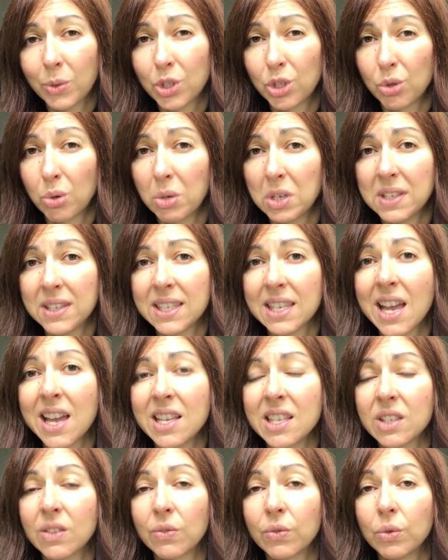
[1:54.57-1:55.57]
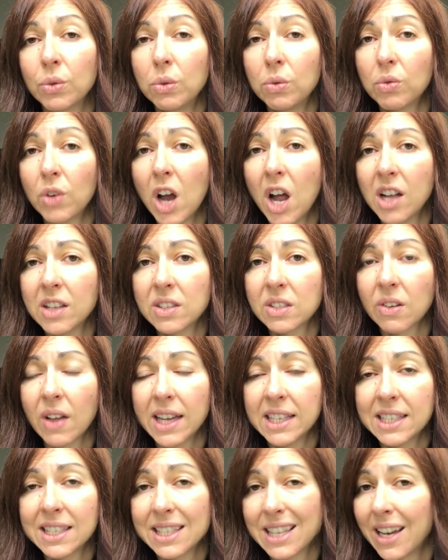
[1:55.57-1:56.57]
was showing signs of root rot, so
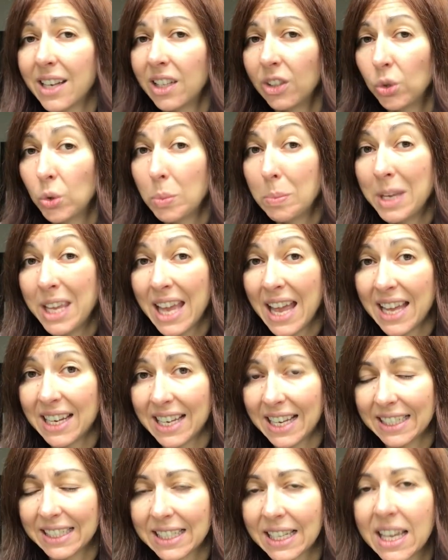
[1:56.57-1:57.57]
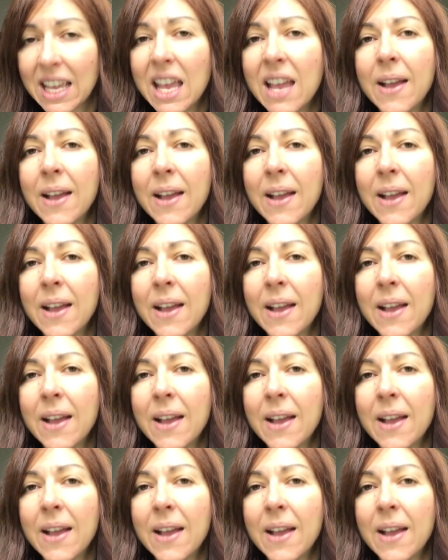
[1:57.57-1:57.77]
I decided to behead it.